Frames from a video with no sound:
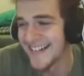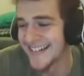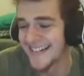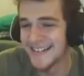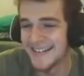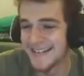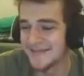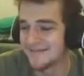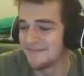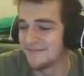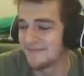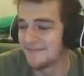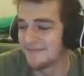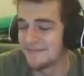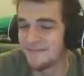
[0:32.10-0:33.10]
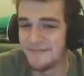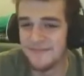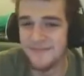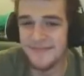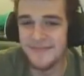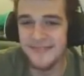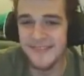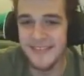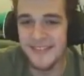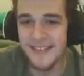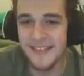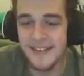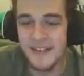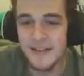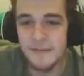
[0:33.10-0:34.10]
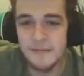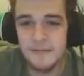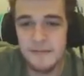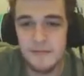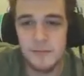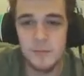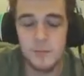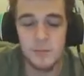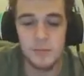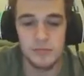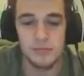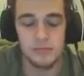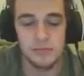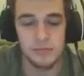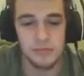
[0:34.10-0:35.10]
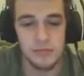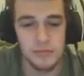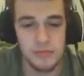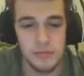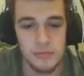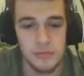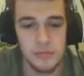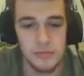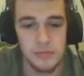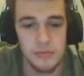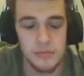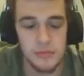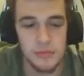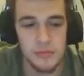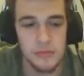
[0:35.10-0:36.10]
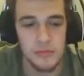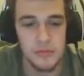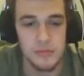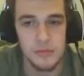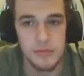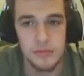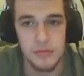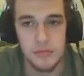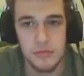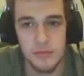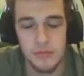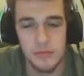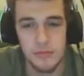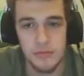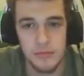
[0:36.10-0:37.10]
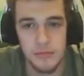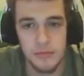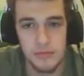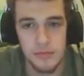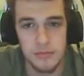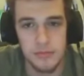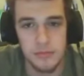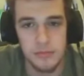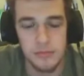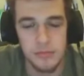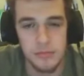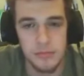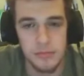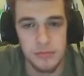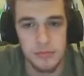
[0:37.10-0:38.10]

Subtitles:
The person shown says nothing.